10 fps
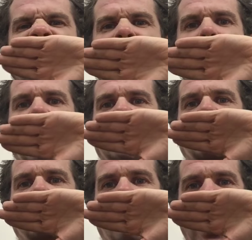When is
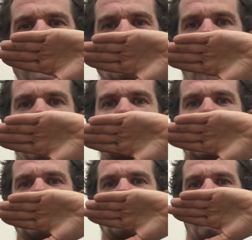it a bad time to
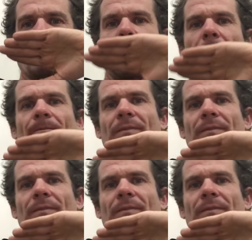drink soft drink?